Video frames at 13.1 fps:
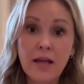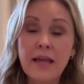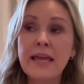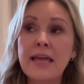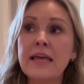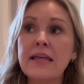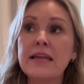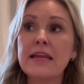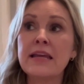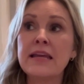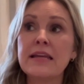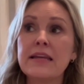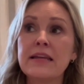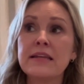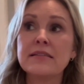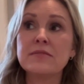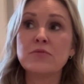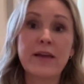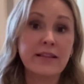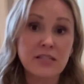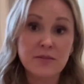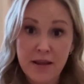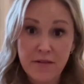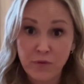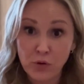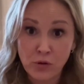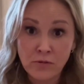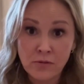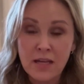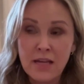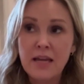It is way less painful,